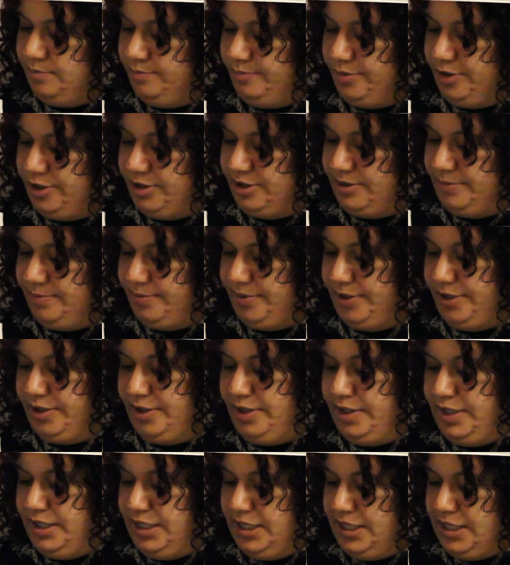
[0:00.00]
burnt
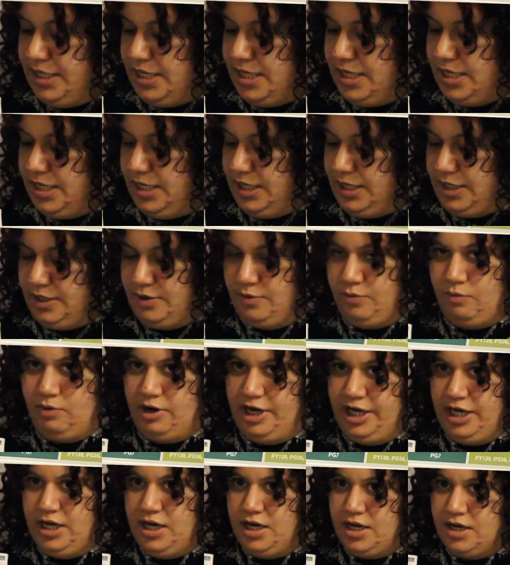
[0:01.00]
umber, and
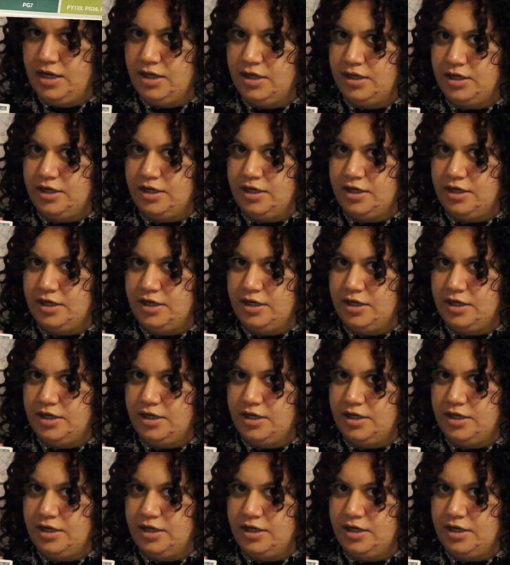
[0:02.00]
white,